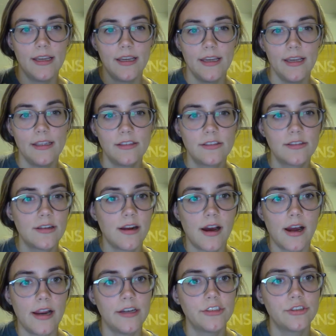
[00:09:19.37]
it's
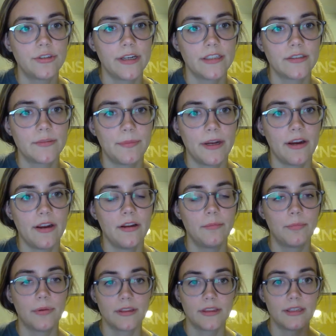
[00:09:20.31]
not
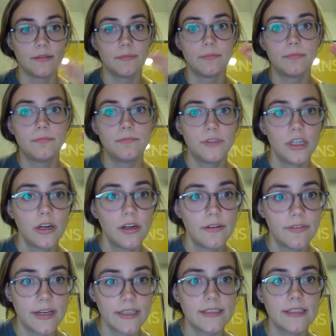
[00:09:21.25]
transparent, but the chunk
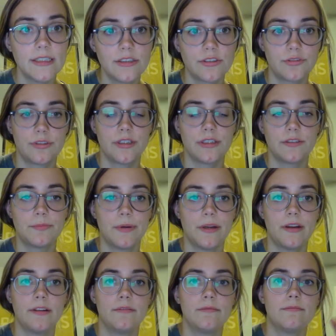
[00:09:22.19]
of ice is
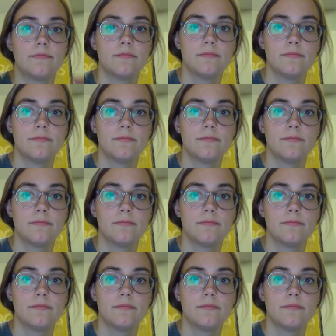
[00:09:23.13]
transparent.